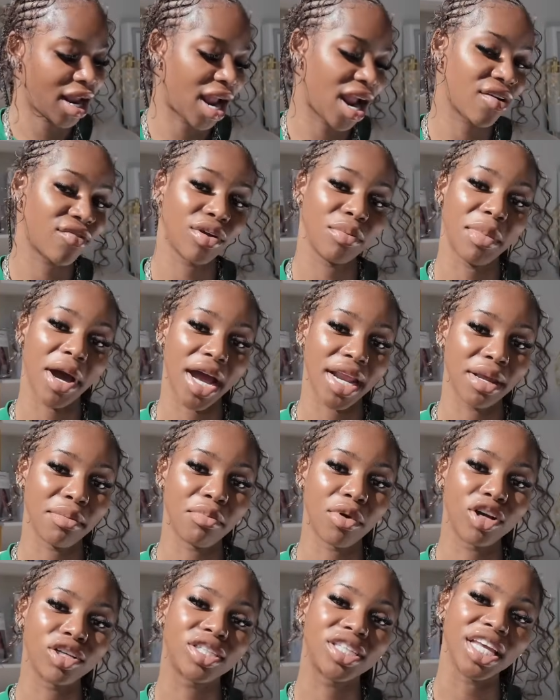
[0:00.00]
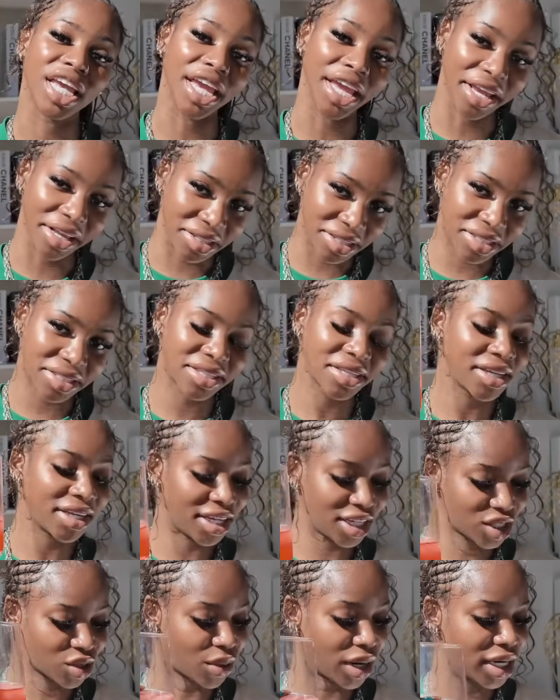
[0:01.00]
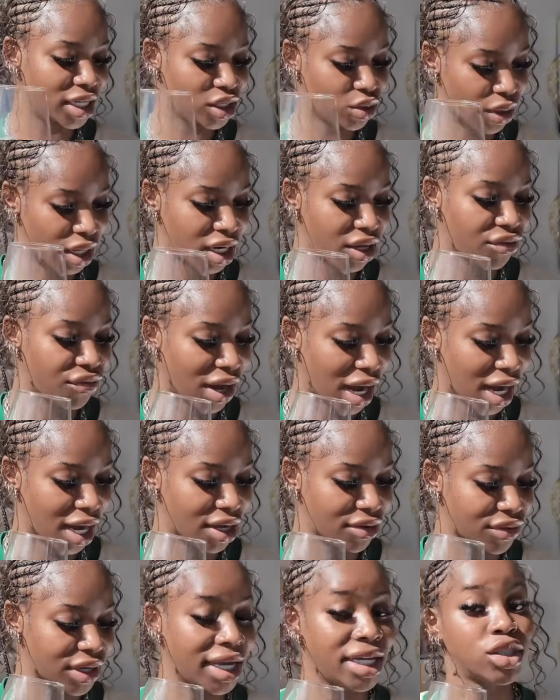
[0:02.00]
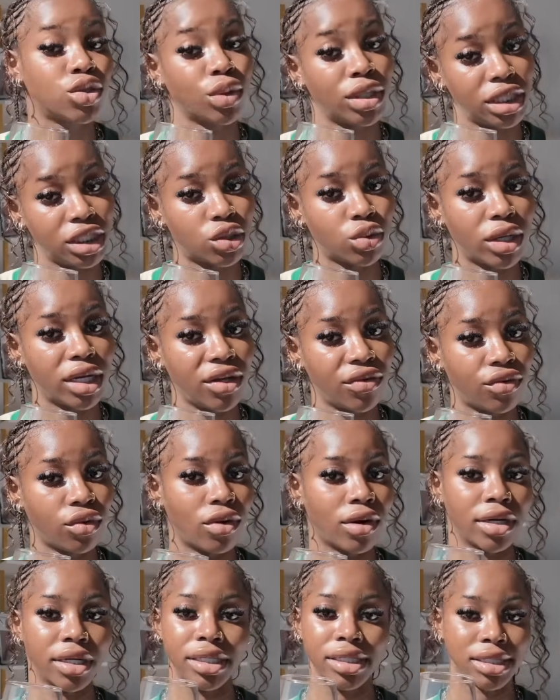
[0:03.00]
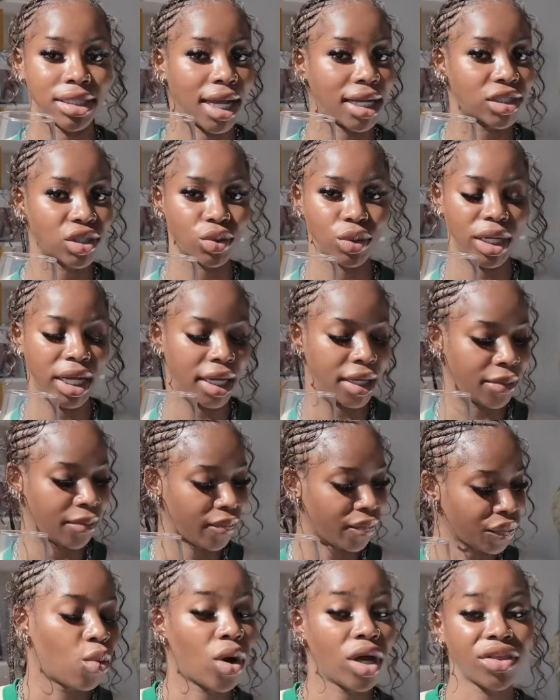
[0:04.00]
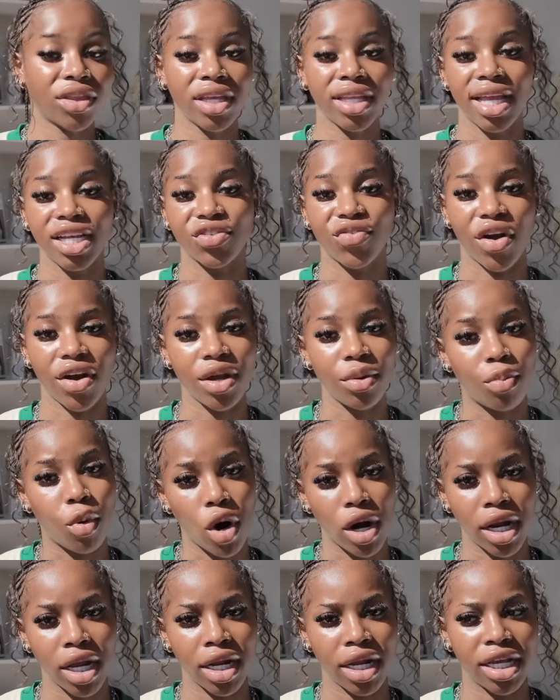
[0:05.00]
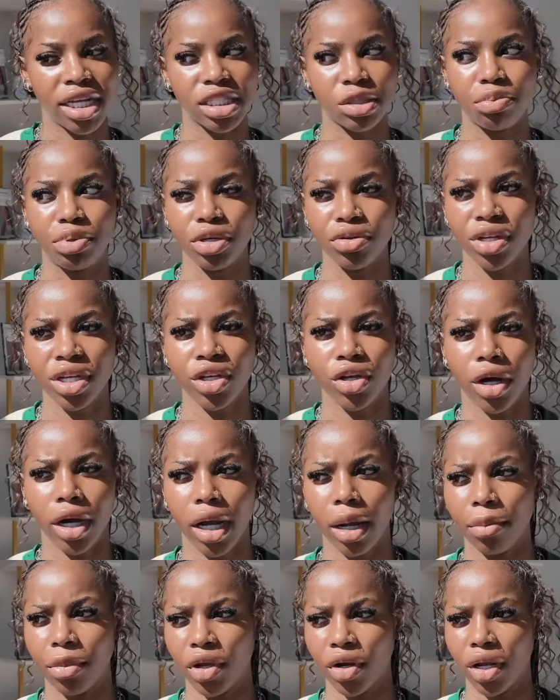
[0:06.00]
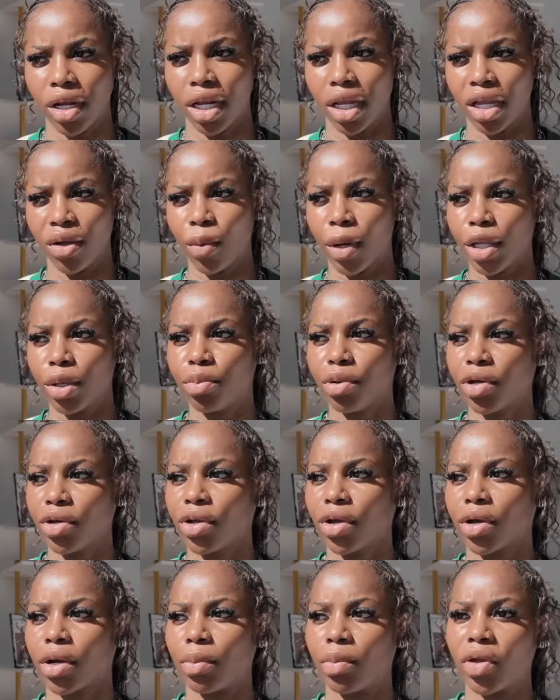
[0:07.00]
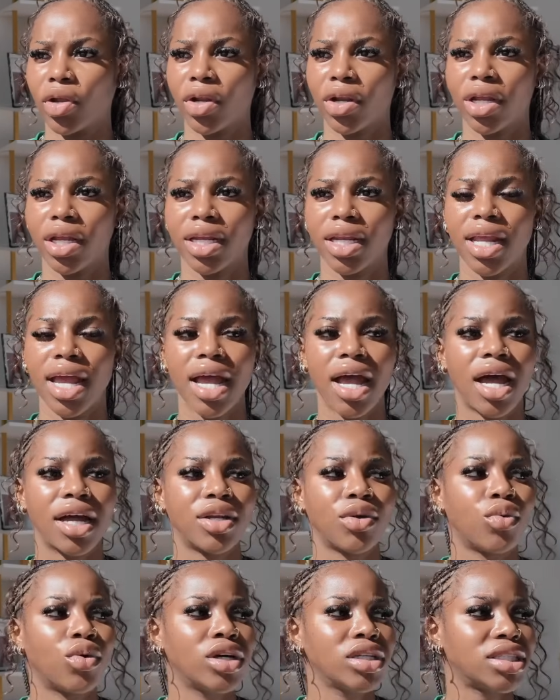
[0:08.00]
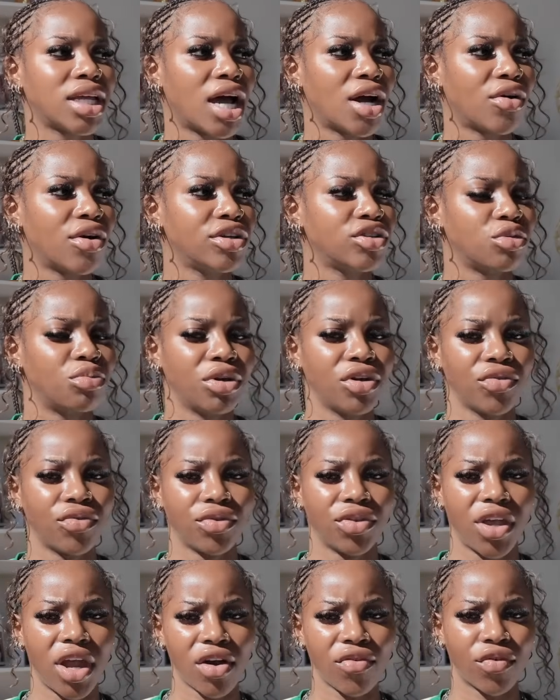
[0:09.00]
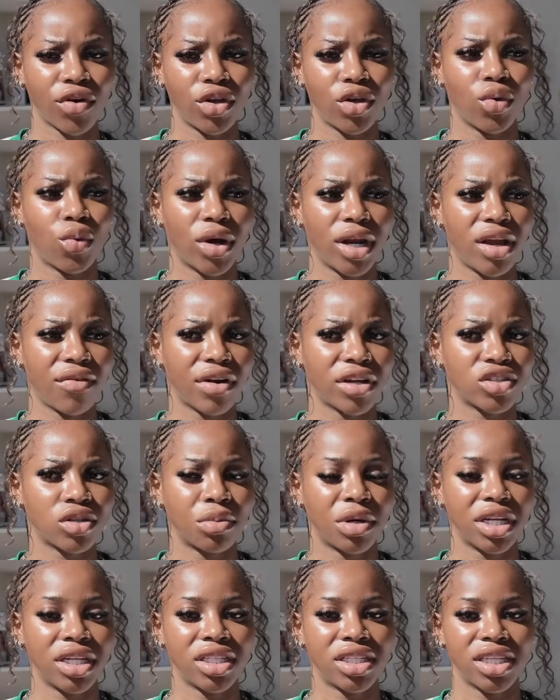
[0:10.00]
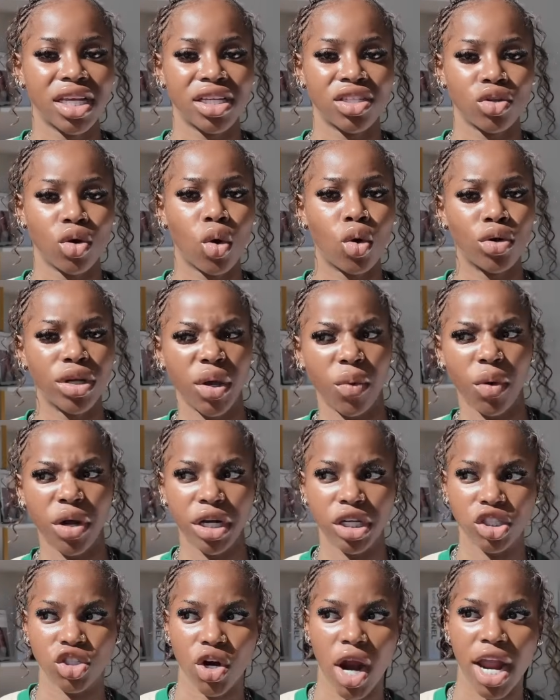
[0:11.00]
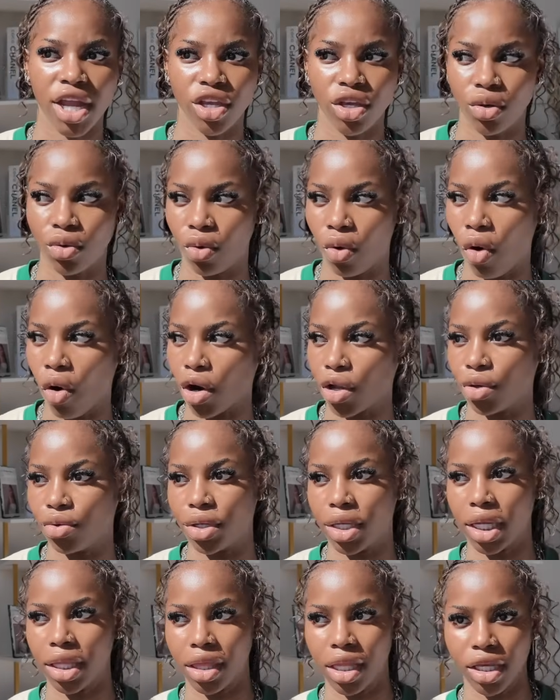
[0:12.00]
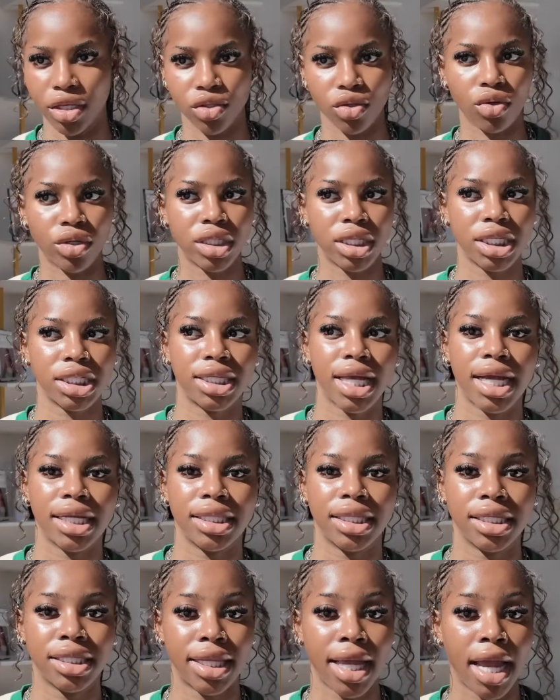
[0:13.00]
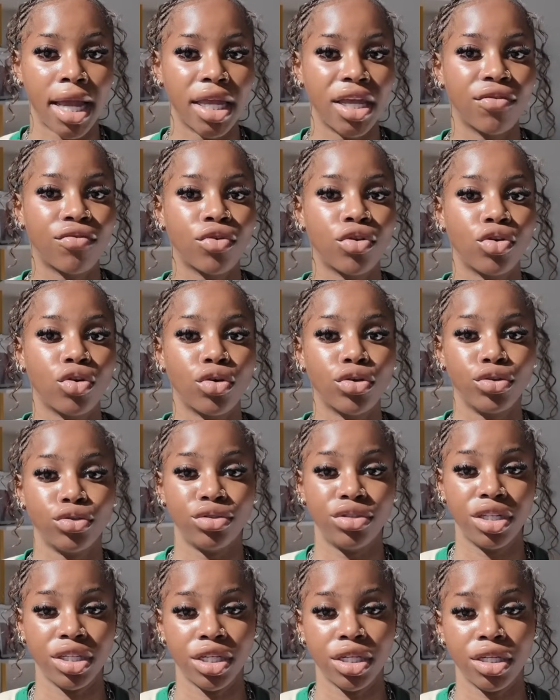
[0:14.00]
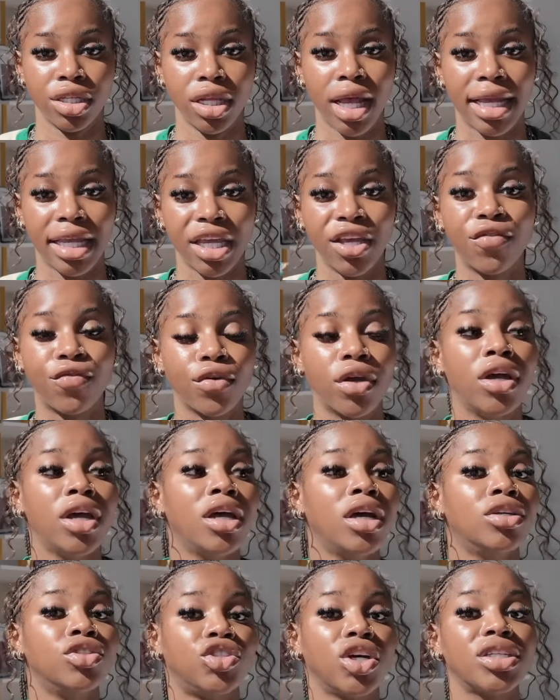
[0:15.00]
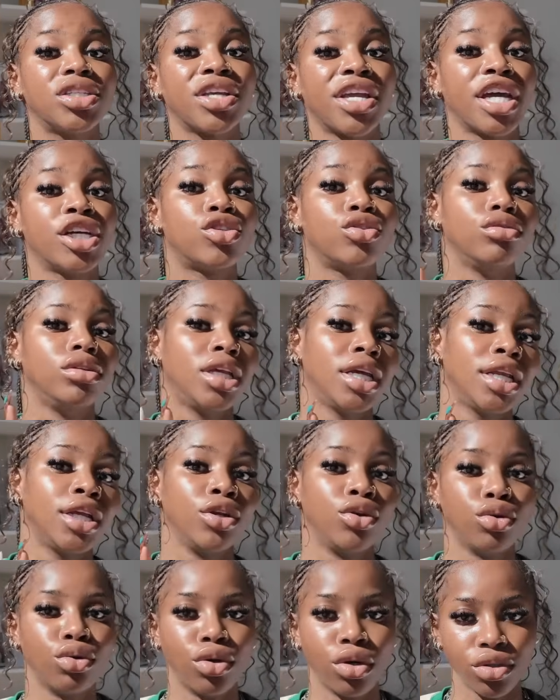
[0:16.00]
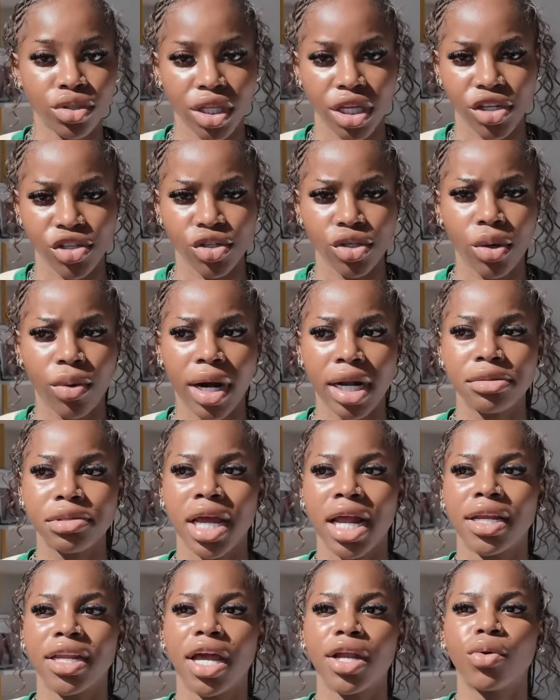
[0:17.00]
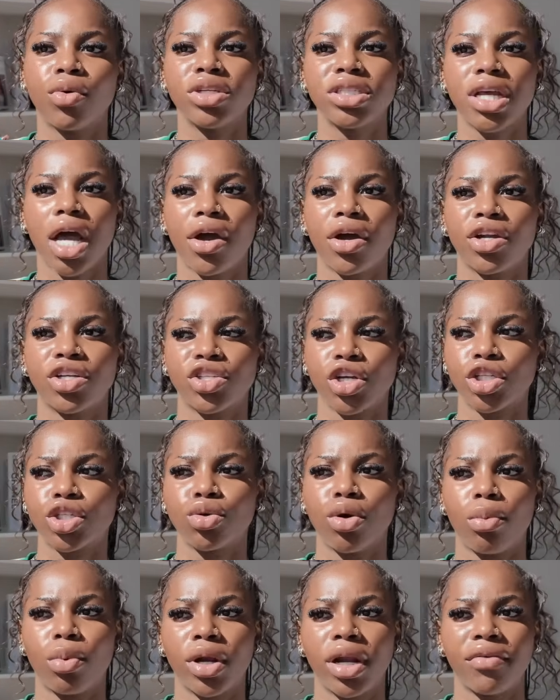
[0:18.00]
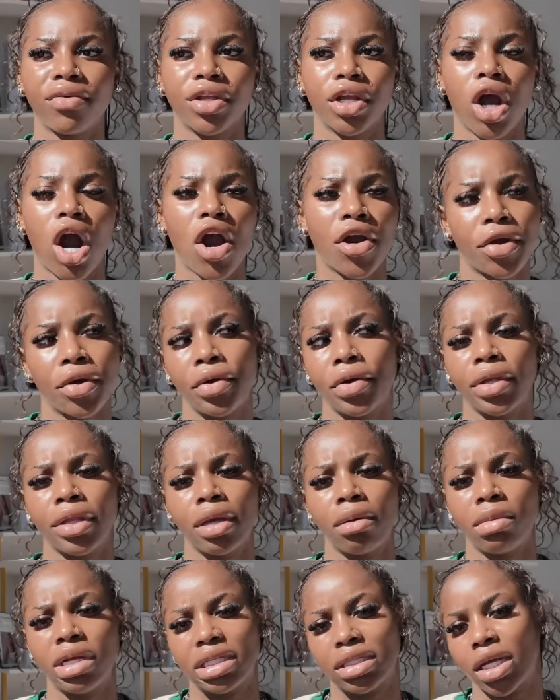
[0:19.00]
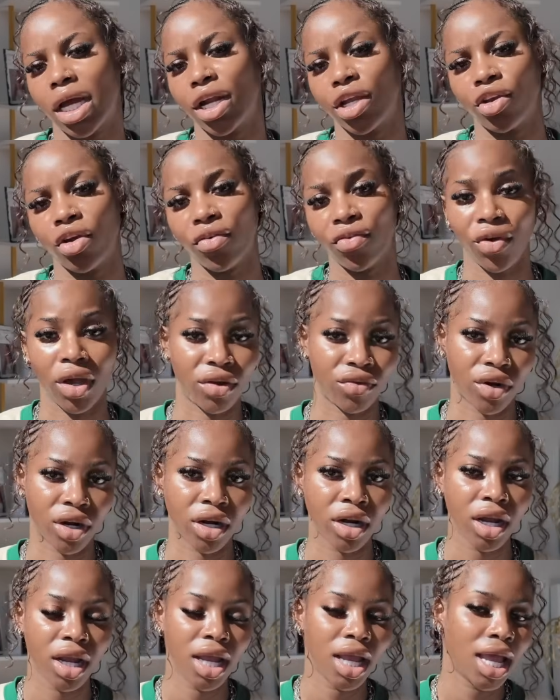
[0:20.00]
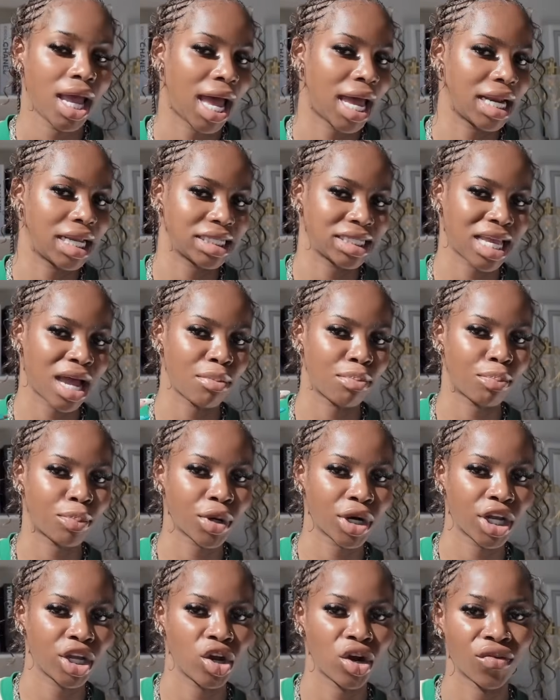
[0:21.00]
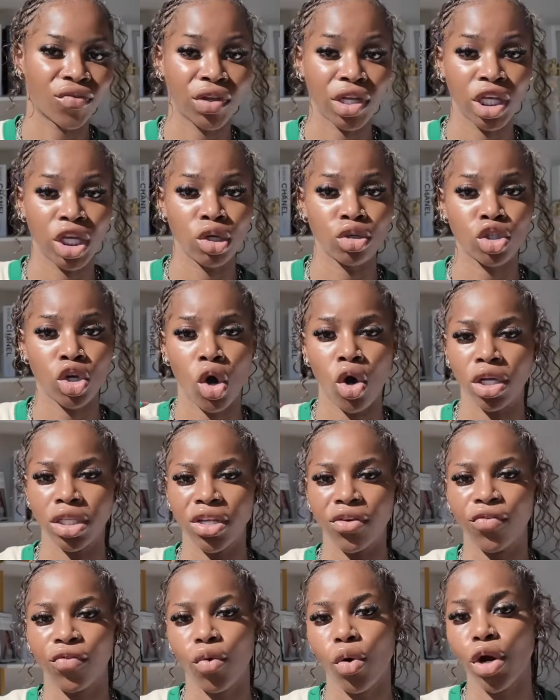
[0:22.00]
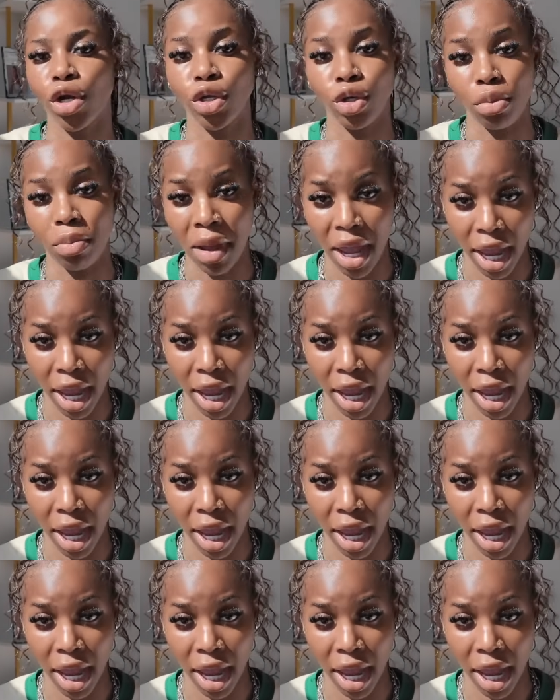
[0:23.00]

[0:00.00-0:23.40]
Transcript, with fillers: Everybody must eat in 2025 and 2024. It's not too late. One thing that's very important is building your community. When you build your community, there are the ones that are going to be there for you whenever somebody says, oh, they want to drag you, or you did this, or did that, did that, even though you didn't. Like, if just in case you didn't do those things, you know what I'm saying? They're the ones that are going to set you up whenever the algorithm is not in your favor and is not putting your videos on the For You